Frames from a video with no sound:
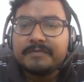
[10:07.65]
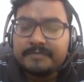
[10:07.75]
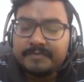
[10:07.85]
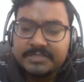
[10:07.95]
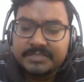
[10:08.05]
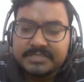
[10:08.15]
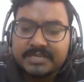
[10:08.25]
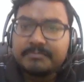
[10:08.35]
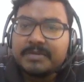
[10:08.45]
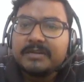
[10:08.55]
We'll just keep
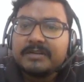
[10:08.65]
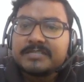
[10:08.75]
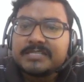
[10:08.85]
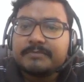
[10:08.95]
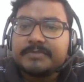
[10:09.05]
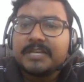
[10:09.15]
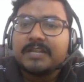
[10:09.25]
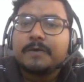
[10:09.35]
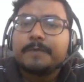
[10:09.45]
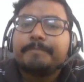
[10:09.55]
sum till now.